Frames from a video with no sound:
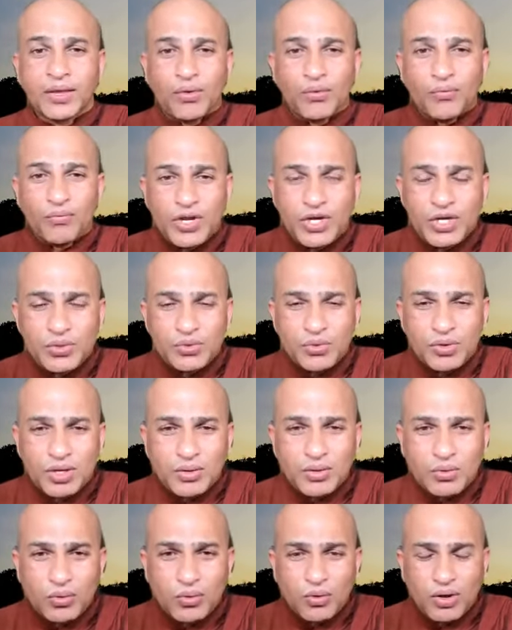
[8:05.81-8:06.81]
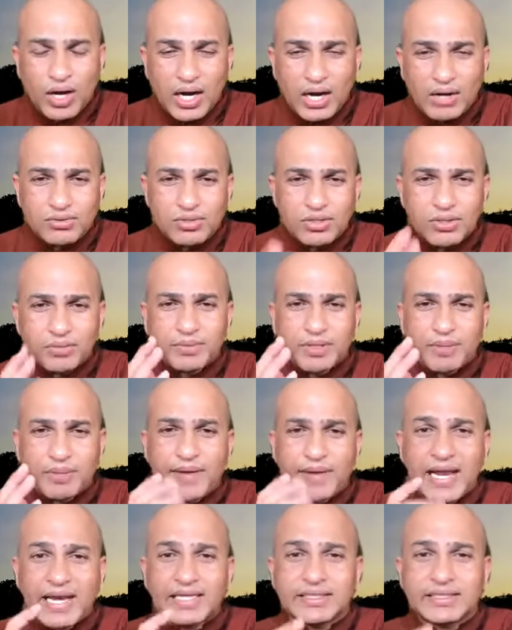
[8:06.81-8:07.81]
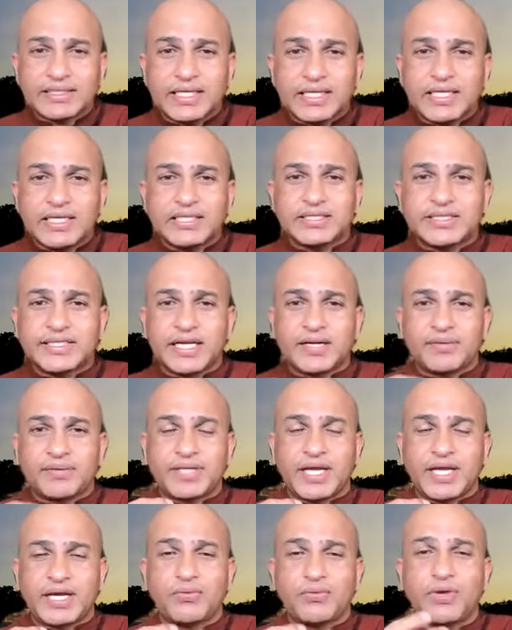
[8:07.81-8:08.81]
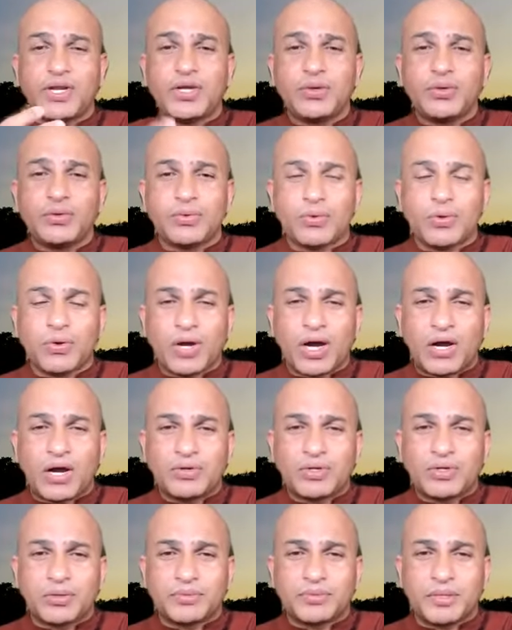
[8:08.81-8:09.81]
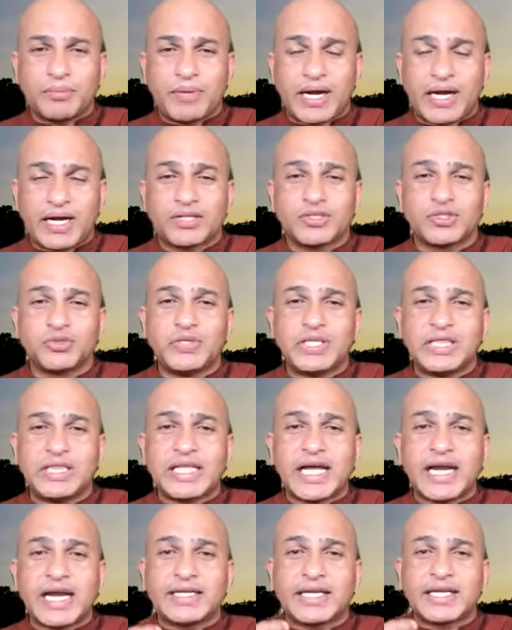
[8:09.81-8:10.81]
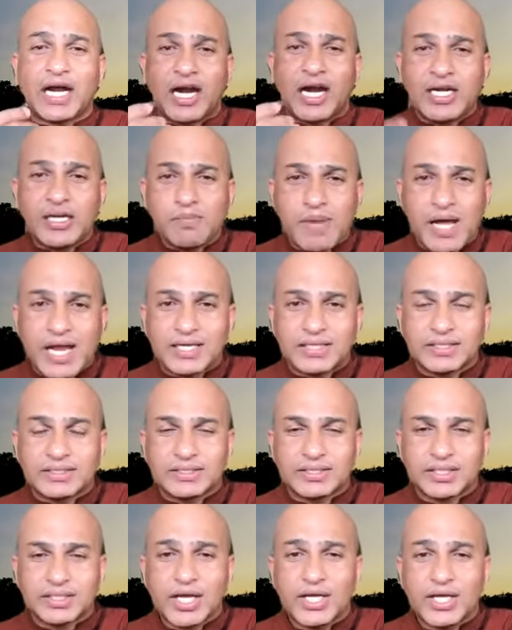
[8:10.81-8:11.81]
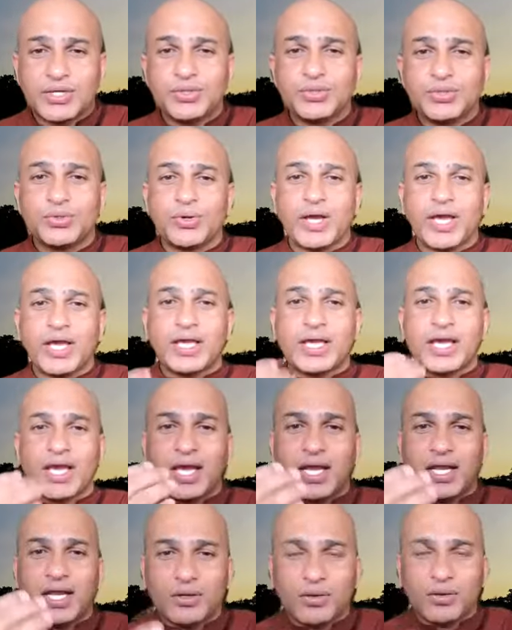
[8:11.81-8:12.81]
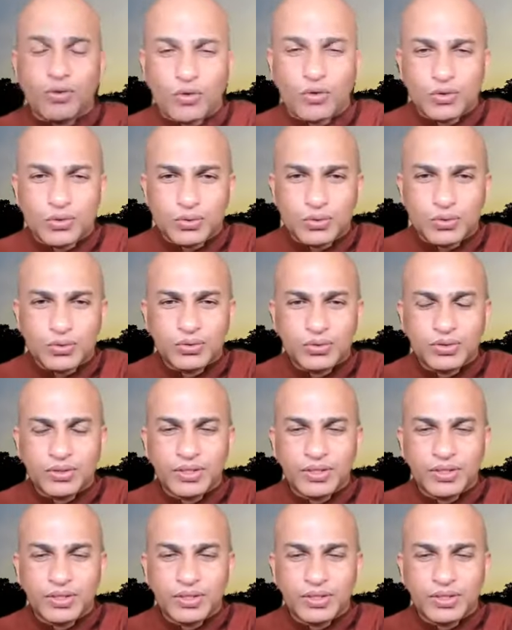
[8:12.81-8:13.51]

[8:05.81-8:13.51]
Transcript: When you go out of the balance itself, that when you go out of the balance with that unbalance, you again go to